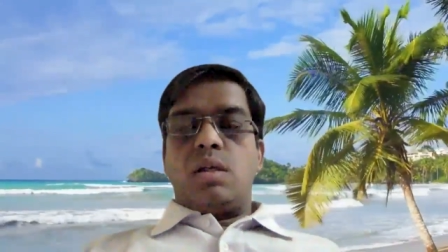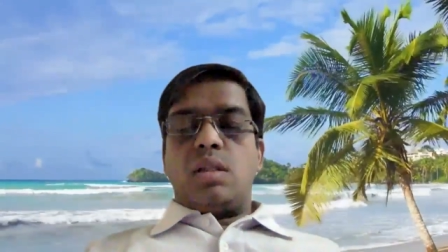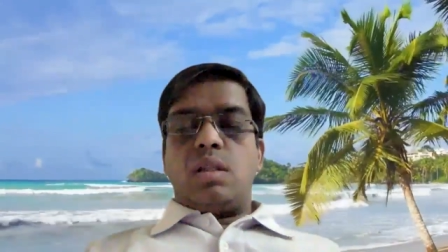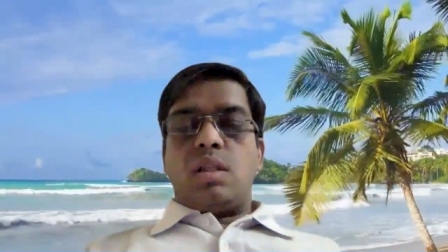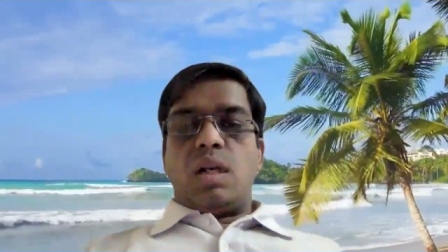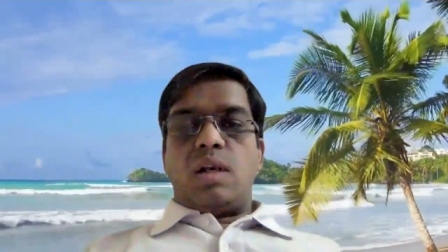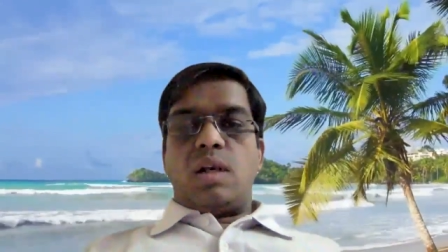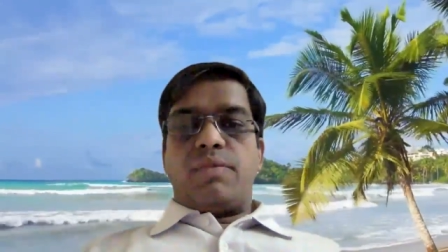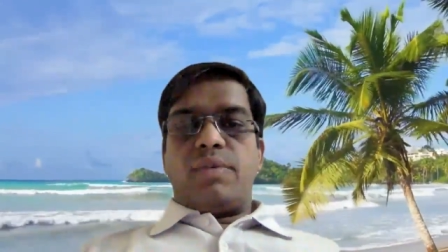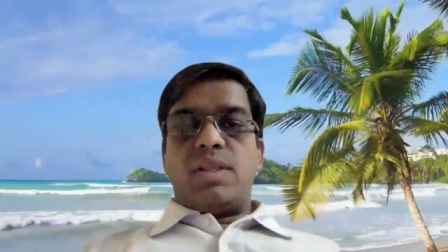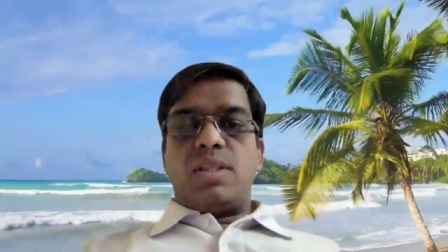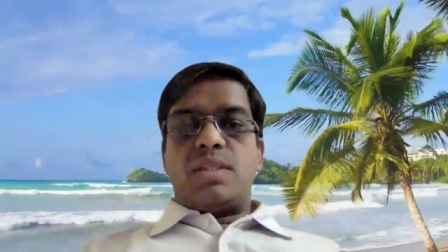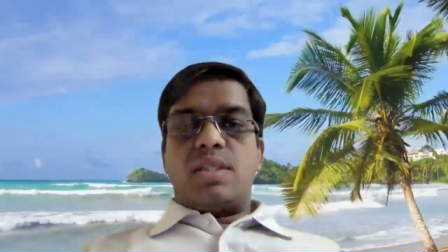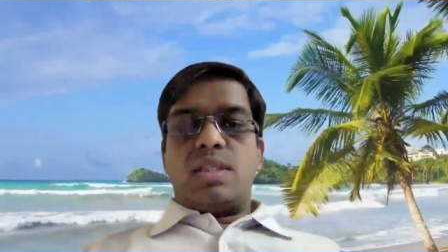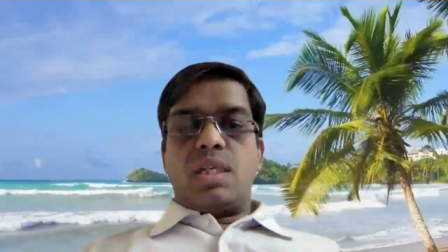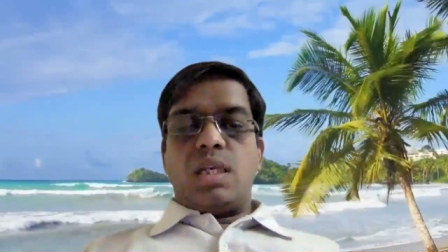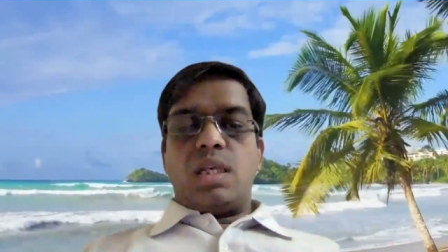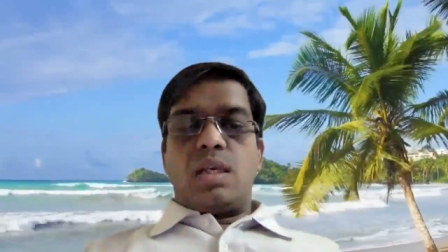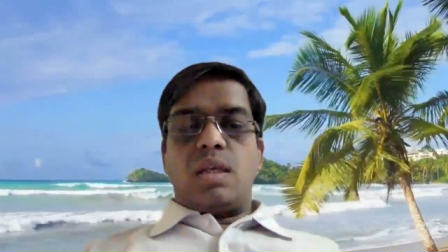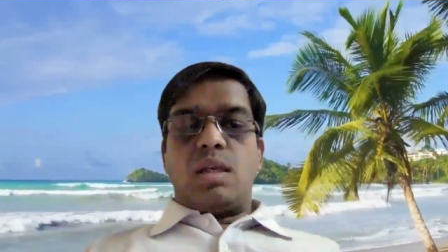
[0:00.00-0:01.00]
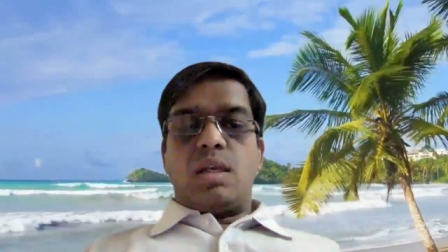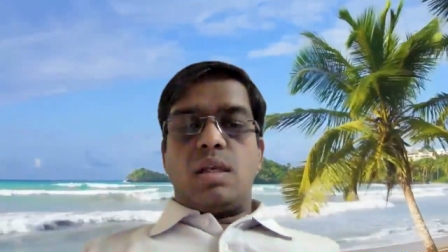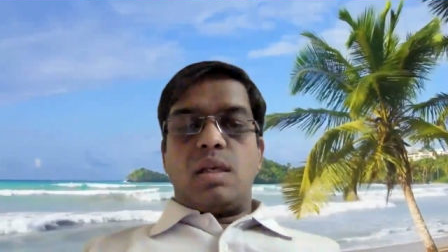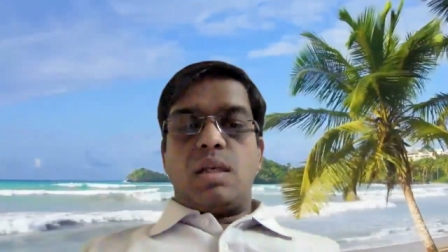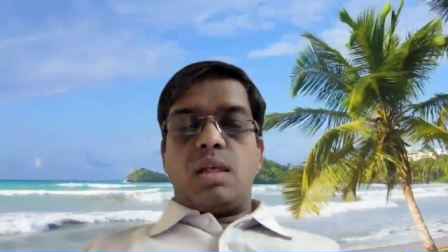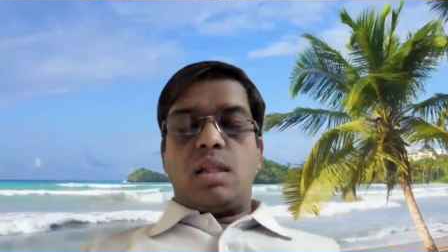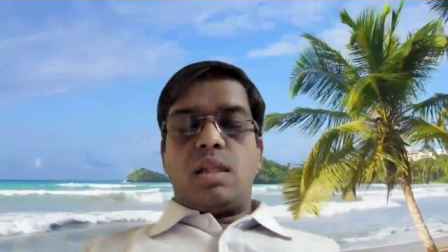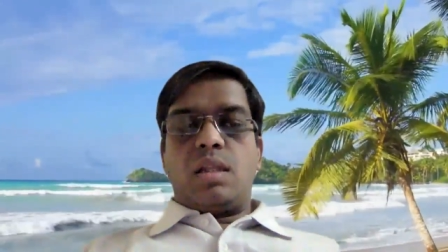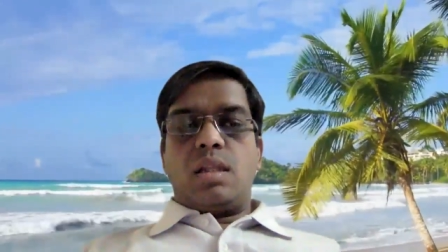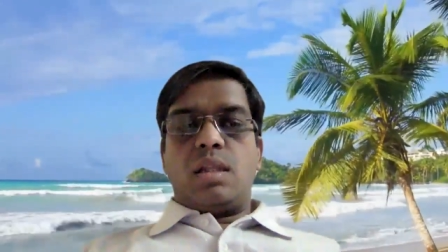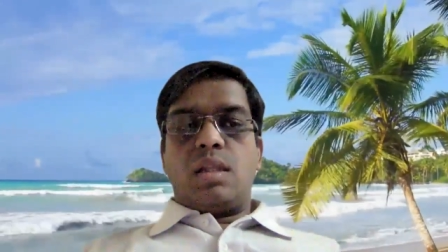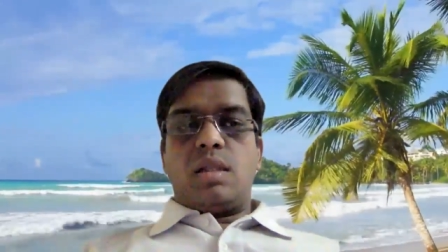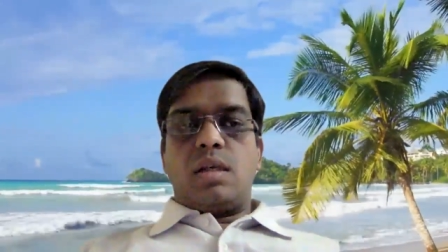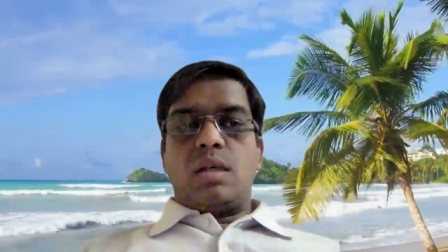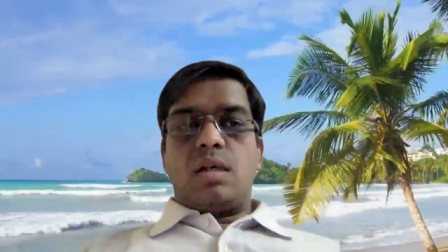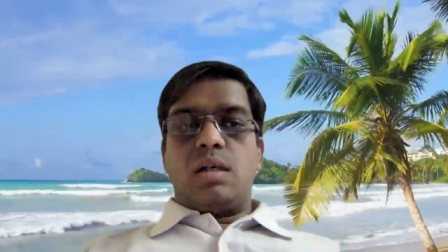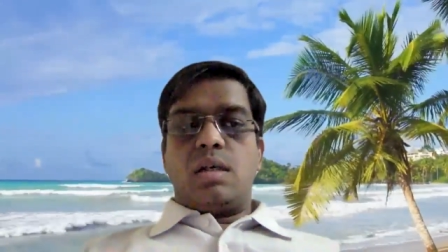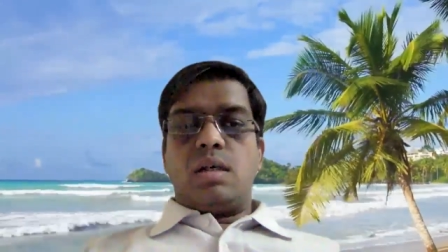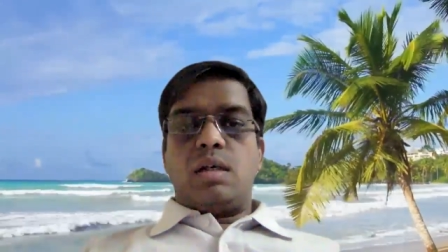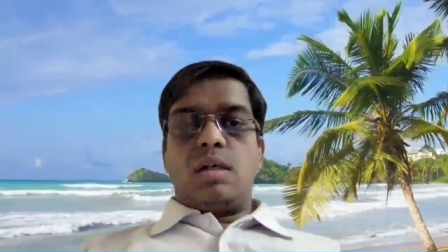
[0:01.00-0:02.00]
that we see in
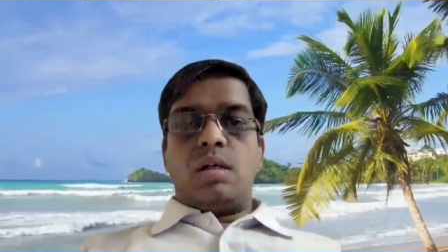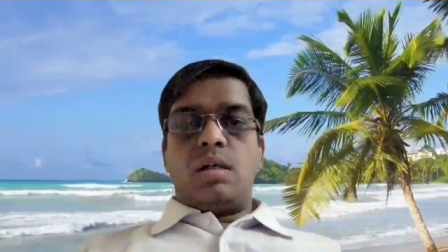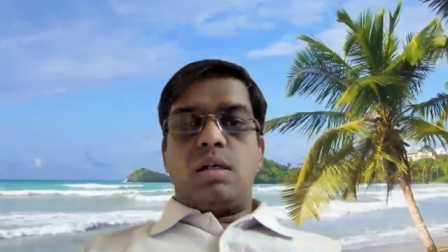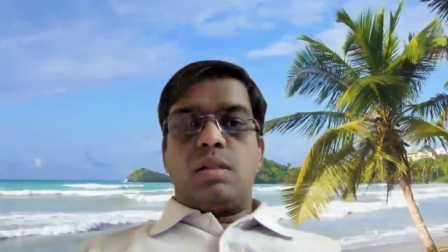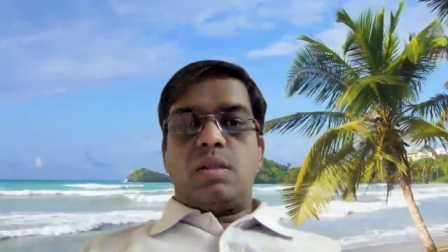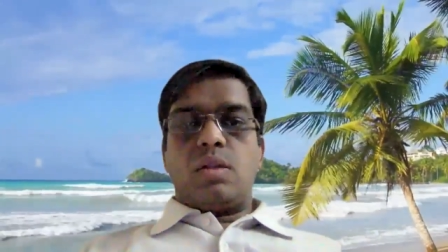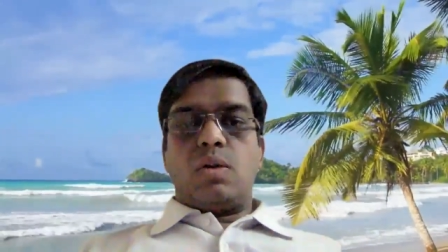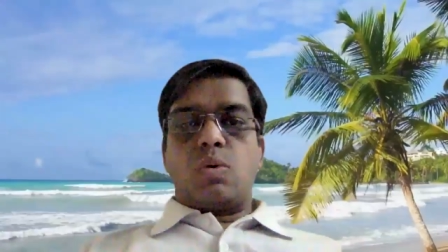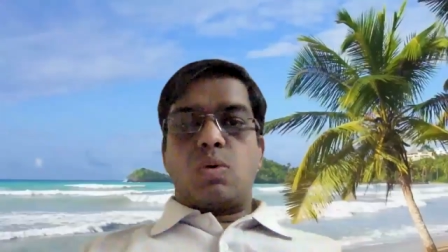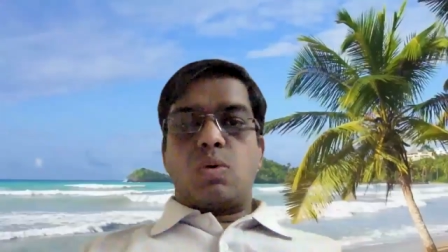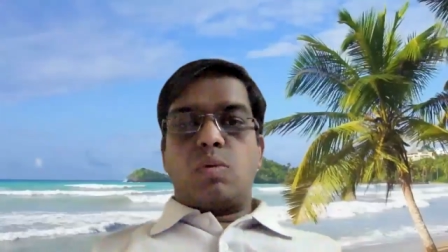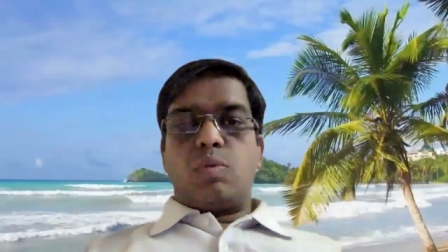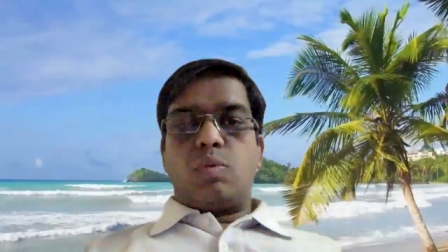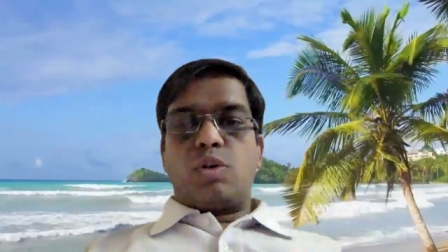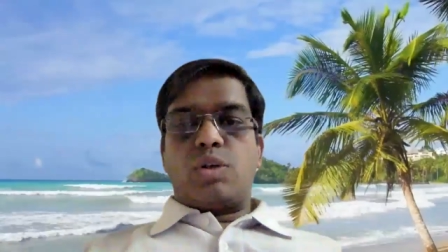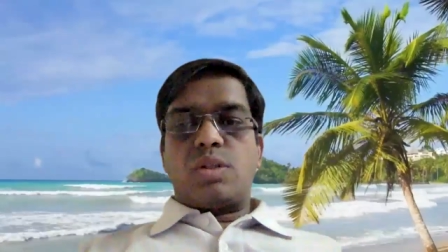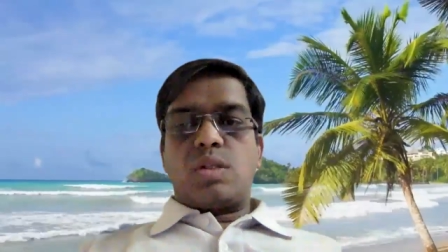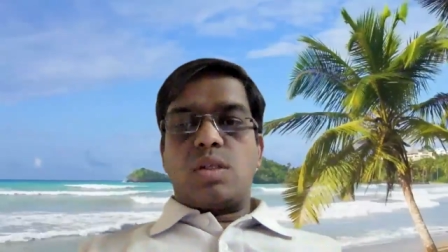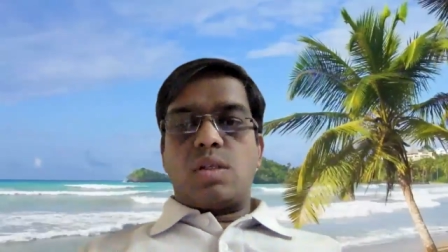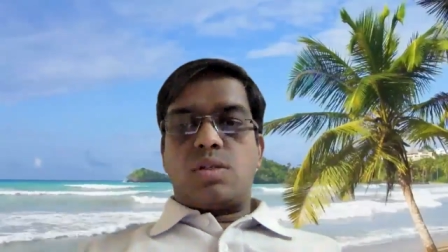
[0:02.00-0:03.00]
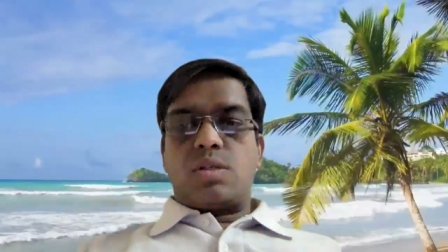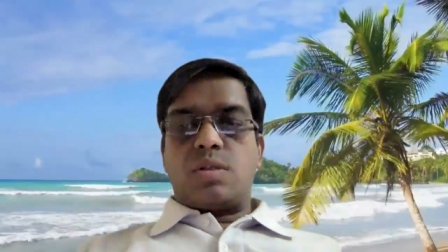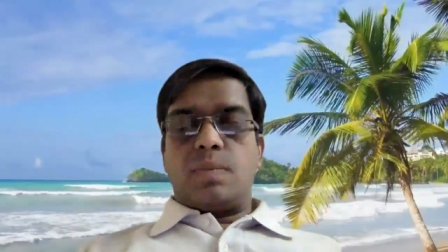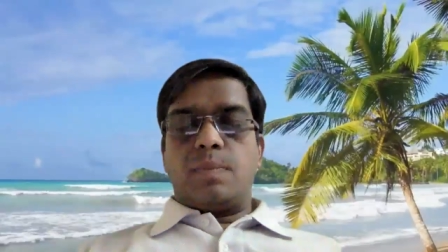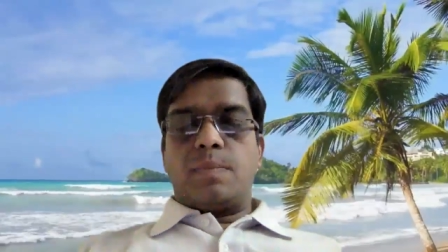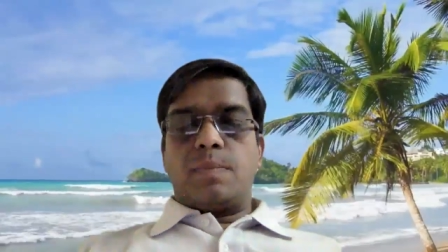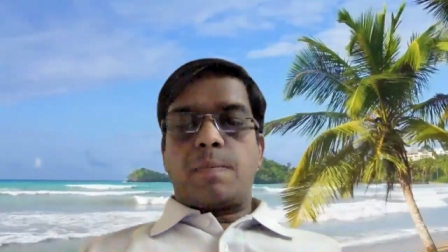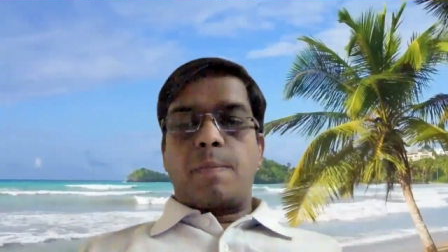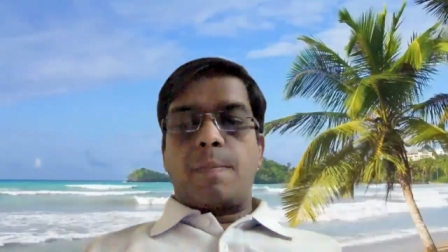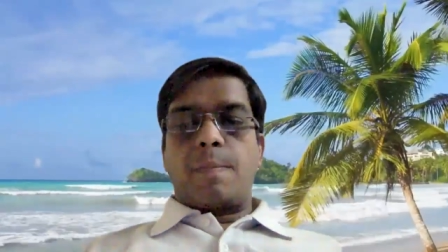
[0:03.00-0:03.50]
the locomotor system.